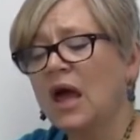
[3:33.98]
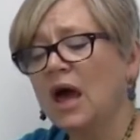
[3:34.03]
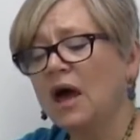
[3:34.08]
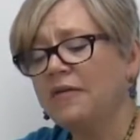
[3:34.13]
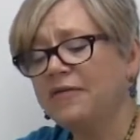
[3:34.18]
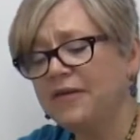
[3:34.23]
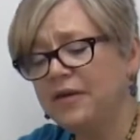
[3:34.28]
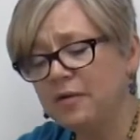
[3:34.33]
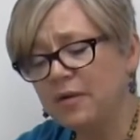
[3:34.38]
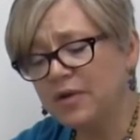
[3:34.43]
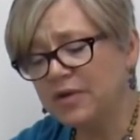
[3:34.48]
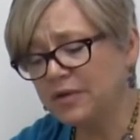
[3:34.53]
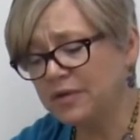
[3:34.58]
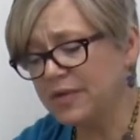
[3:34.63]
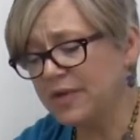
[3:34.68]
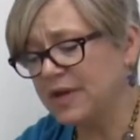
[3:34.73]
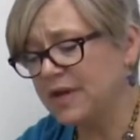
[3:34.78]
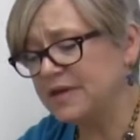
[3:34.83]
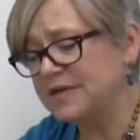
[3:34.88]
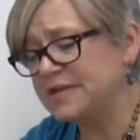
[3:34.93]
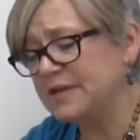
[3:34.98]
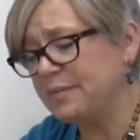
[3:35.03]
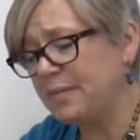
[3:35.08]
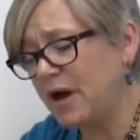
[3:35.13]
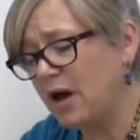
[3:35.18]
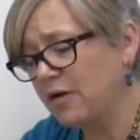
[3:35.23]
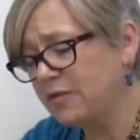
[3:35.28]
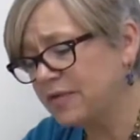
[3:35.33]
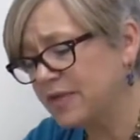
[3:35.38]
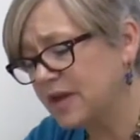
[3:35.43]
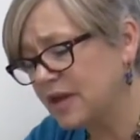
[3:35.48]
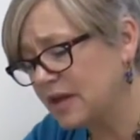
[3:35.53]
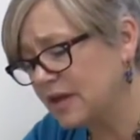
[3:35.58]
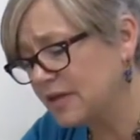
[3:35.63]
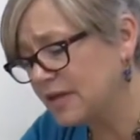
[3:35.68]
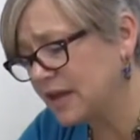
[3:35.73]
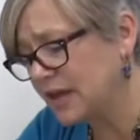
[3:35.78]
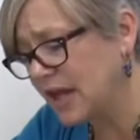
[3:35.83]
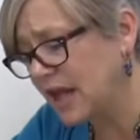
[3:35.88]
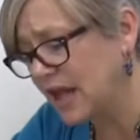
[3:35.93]
a few other things about the
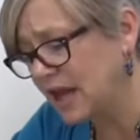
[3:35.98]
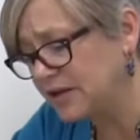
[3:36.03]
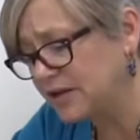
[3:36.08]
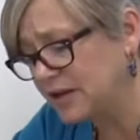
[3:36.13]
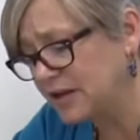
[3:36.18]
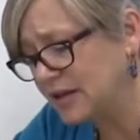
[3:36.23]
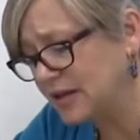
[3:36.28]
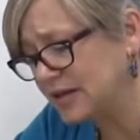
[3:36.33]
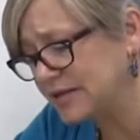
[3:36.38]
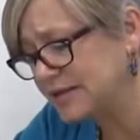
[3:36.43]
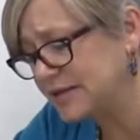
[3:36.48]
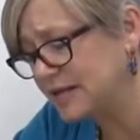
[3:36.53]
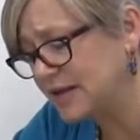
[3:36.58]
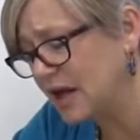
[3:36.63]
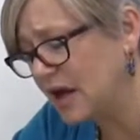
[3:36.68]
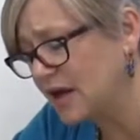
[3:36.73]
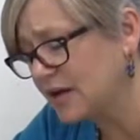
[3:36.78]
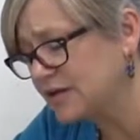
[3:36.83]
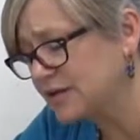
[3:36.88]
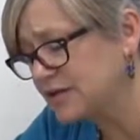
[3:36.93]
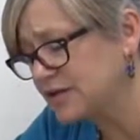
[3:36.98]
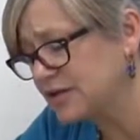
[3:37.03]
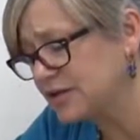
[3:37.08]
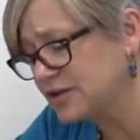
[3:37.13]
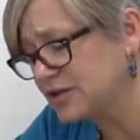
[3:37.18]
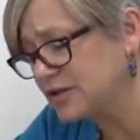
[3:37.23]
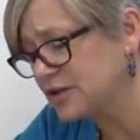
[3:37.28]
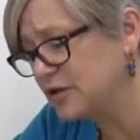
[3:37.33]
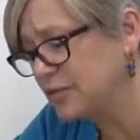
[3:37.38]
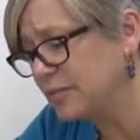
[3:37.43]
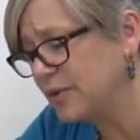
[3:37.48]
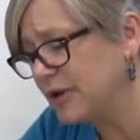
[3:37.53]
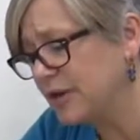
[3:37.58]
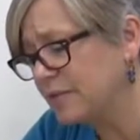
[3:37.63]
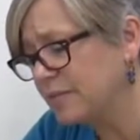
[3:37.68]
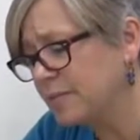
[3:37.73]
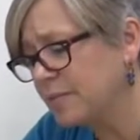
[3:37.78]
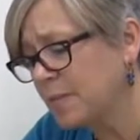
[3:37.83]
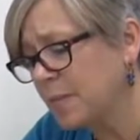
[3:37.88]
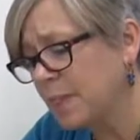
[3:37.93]
cannulas and oxygen tubing.
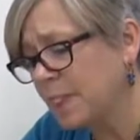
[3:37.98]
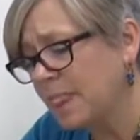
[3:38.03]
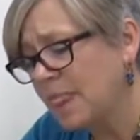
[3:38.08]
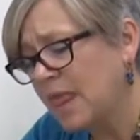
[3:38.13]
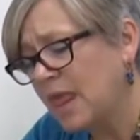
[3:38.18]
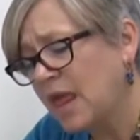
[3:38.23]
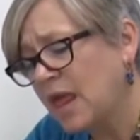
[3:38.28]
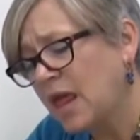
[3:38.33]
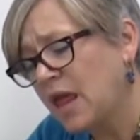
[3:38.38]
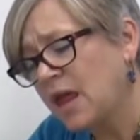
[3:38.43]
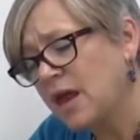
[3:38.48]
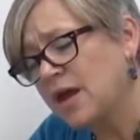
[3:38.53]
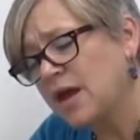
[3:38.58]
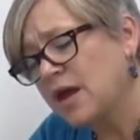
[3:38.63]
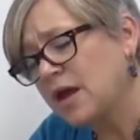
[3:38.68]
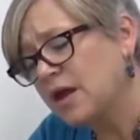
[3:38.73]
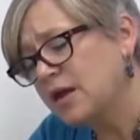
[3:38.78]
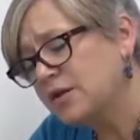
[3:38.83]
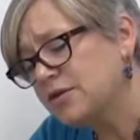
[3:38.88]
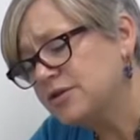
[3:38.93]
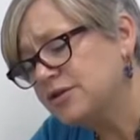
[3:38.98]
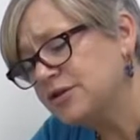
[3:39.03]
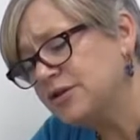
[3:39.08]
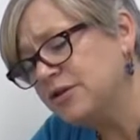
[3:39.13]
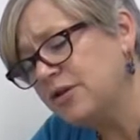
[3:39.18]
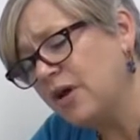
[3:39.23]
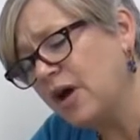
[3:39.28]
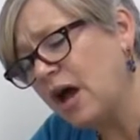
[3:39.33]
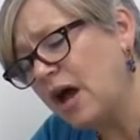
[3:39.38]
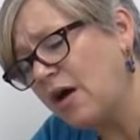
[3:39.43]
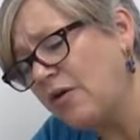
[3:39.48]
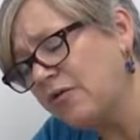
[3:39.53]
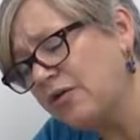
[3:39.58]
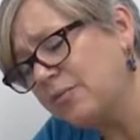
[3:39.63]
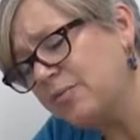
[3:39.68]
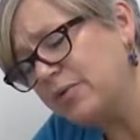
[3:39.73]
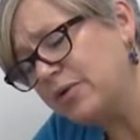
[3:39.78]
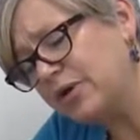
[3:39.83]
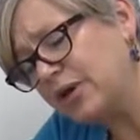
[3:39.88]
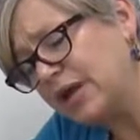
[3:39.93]
Do you know how
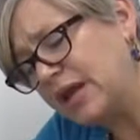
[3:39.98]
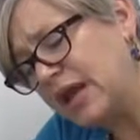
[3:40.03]
to put a